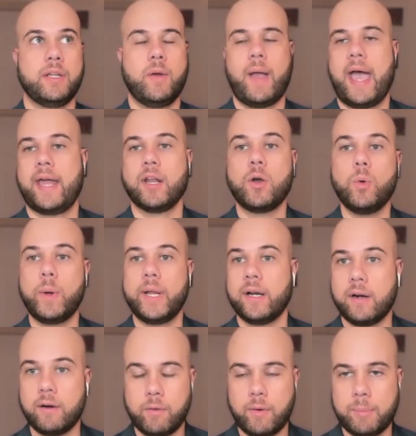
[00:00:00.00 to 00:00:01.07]
who had a
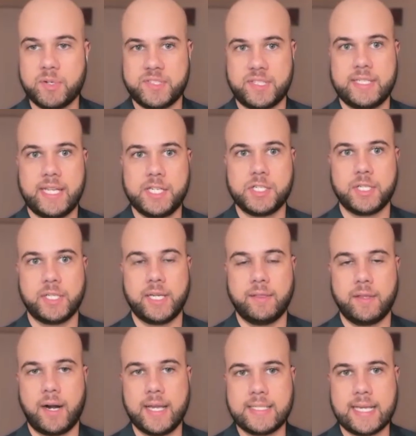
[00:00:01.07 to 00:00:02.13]
queer representation in
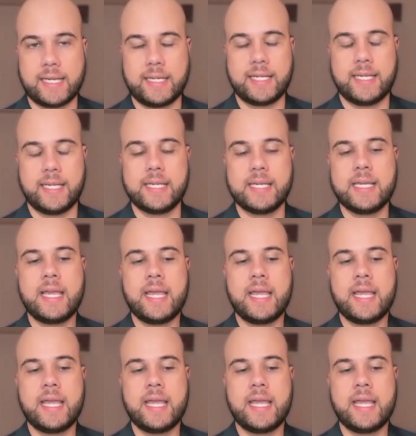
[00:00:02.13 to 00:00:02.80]
their identity.